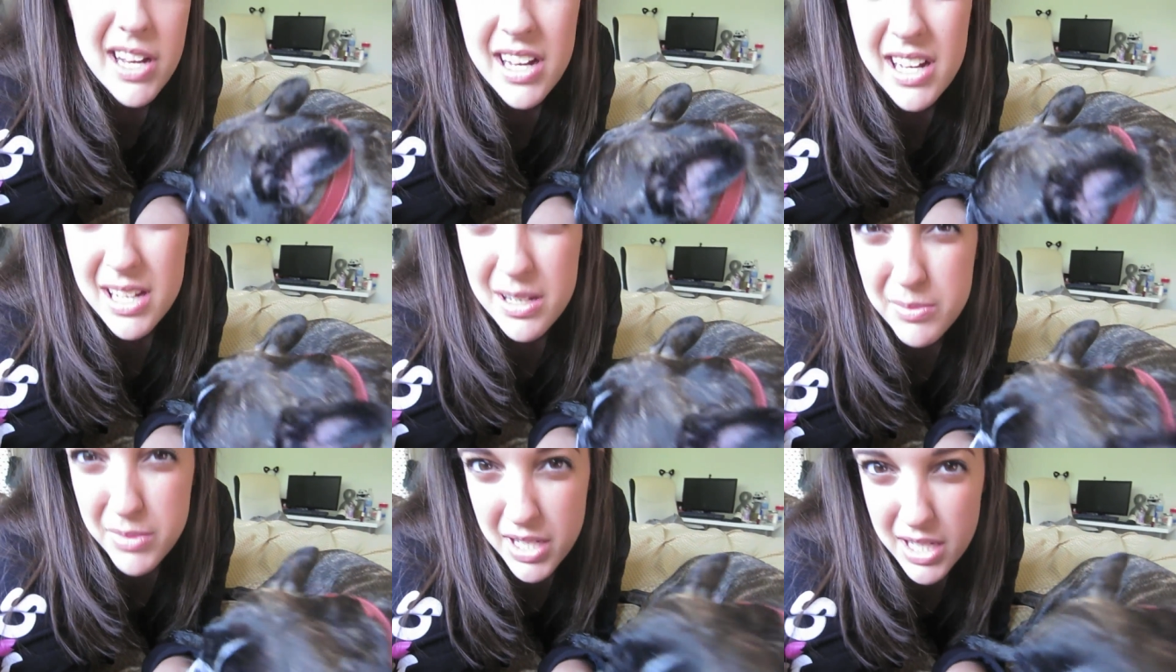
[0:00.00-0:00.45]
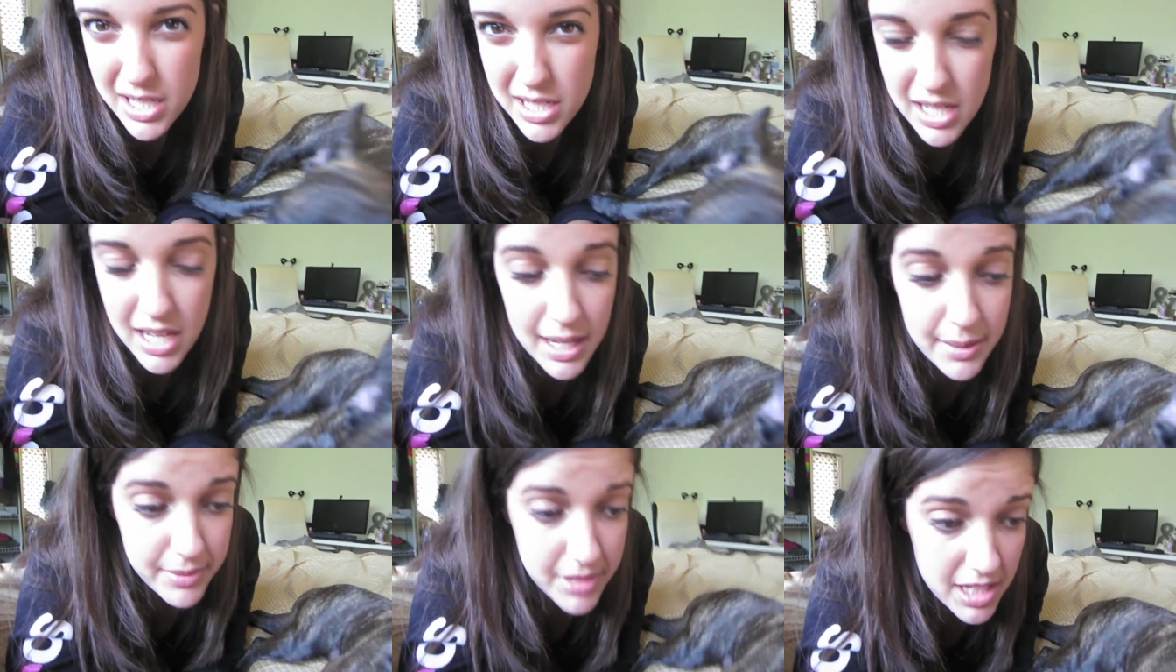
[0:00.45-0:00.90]
I'm uh
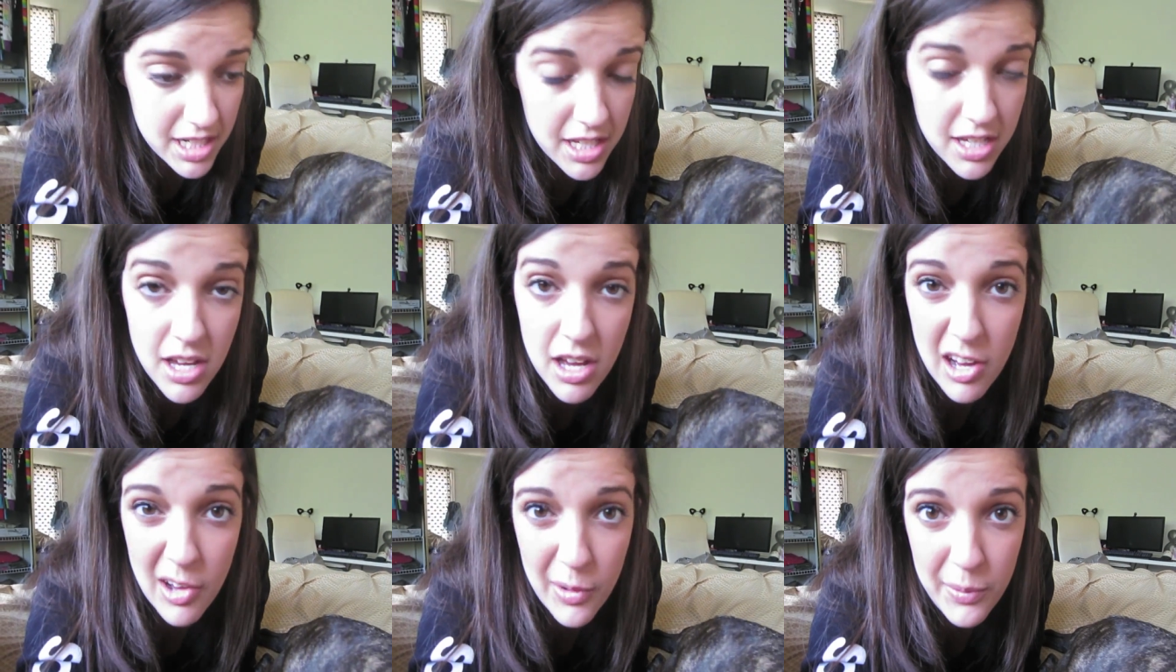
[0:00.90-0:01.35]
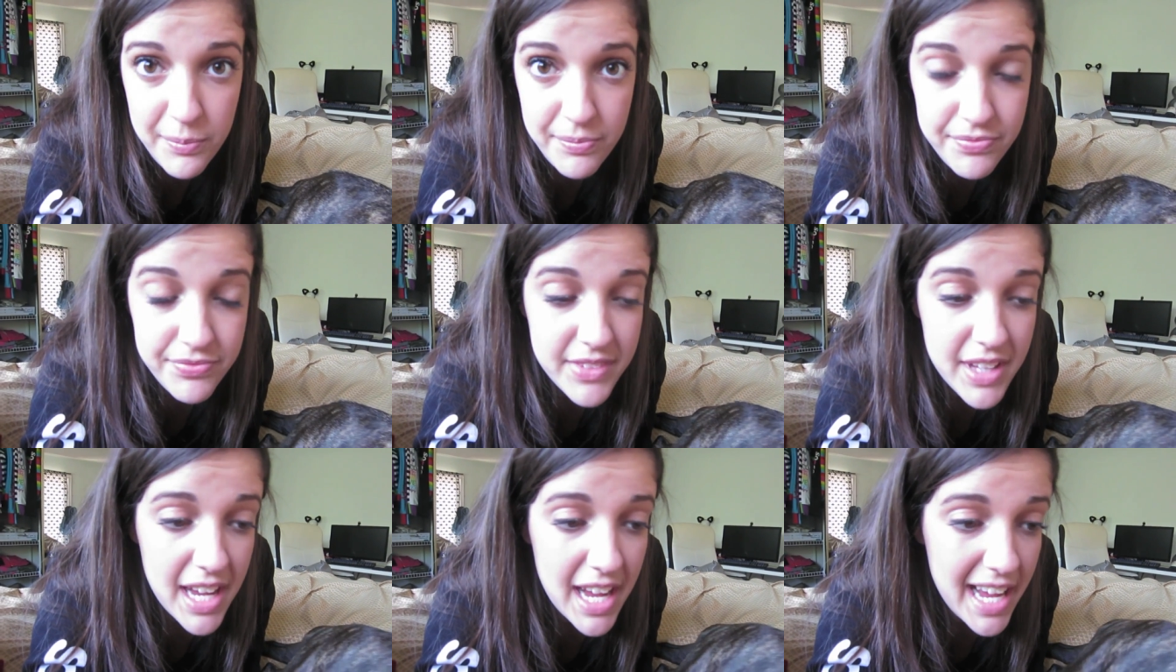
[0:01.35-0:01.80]
I'm gonna go
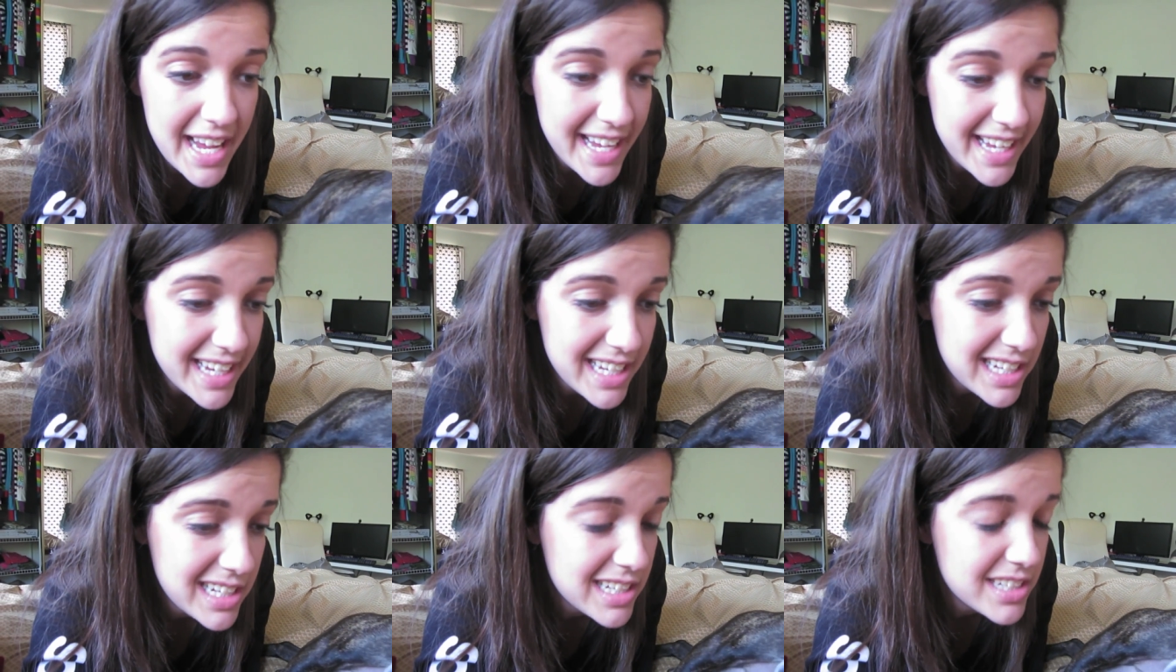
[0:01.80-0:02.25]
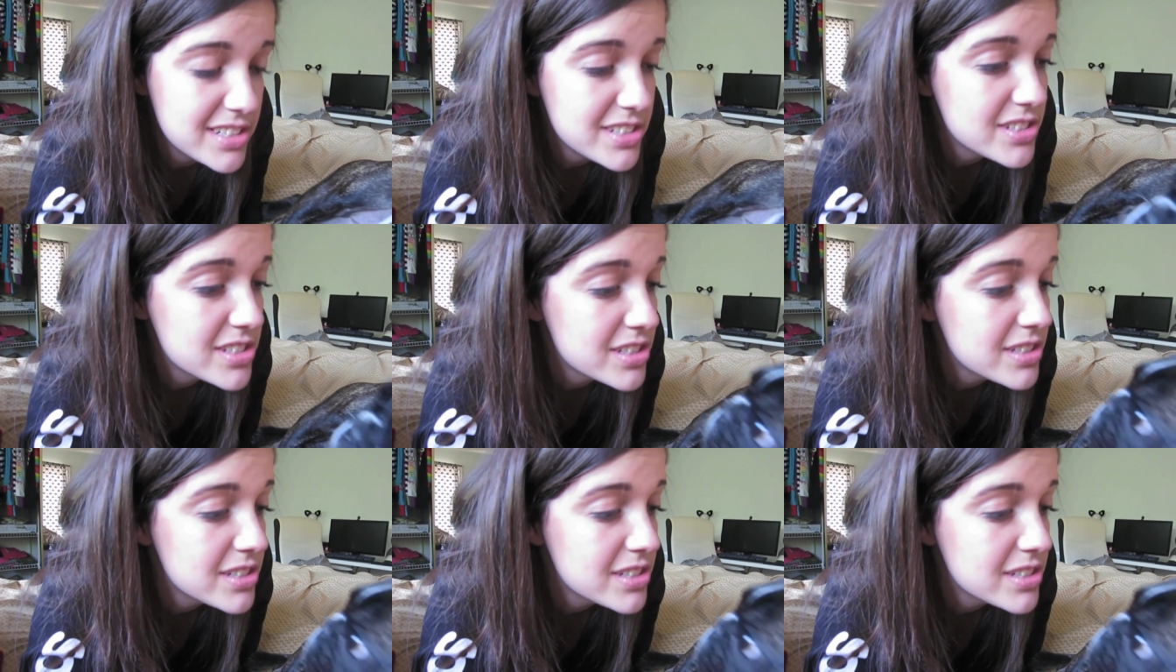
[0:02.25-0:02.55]
and